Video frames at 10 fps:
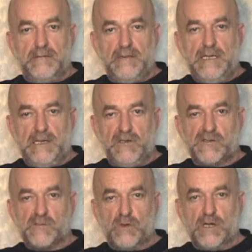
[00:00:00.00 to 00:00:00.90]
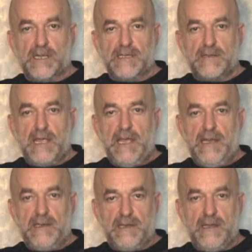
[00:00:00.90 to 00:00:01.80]
Hitler's work and
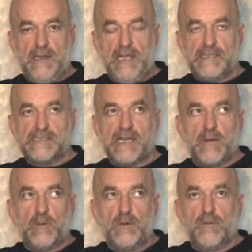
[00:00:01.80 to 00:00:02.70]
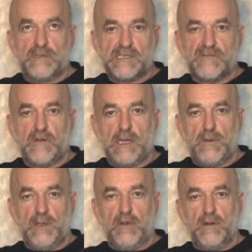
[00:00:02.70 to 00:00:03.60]
and uh, and said we were just
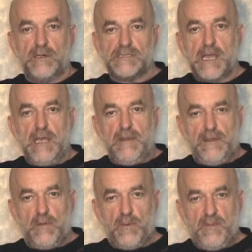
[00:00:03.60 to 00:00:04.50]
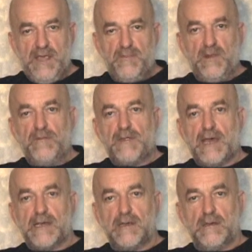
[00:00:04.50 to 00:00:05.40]
following orders. There were people
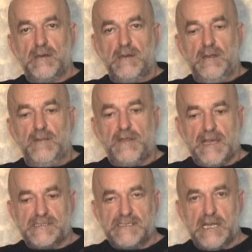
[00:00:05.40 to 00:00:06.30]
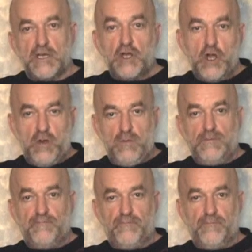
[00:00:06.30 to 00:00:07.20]
that that said no,
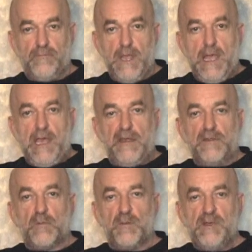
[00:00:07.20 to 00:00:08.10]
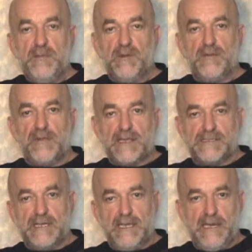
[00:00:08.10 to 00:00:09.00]
and there were people that
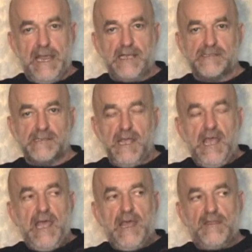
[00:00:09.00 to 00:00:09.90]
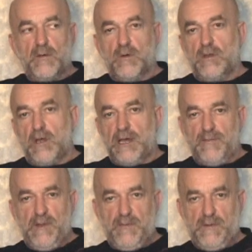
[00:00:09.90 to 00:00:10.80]
said yes, and there were a lot of
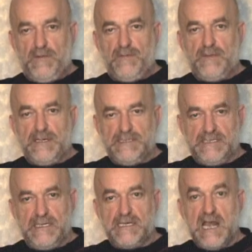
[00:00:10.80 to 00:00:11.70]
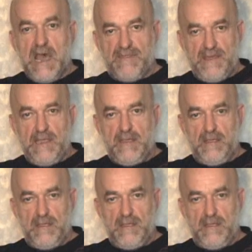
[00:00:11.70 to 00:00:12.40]
people that said nothing.